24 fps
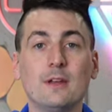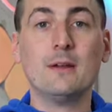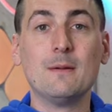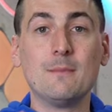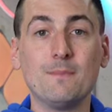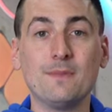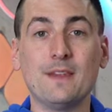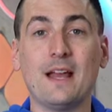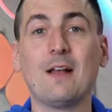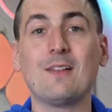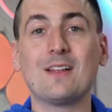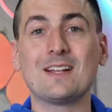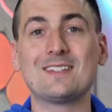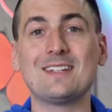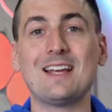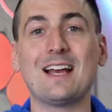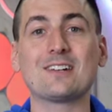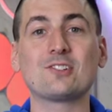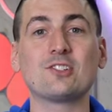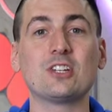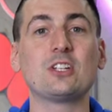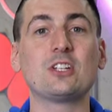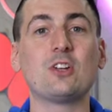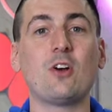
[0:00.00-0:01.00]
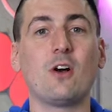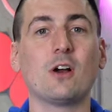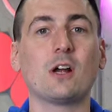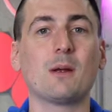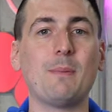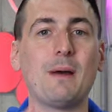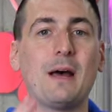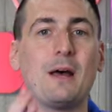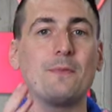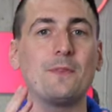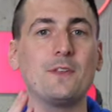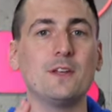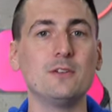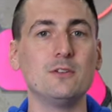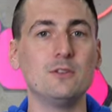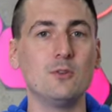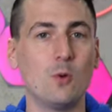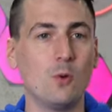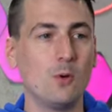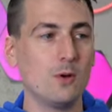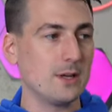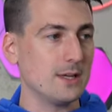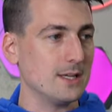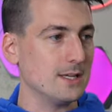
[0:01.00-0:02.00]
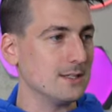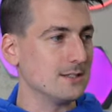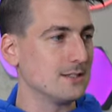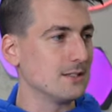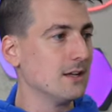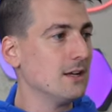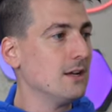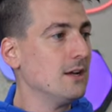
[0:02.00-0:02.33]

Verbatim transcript: Now let's actually talk about the noise.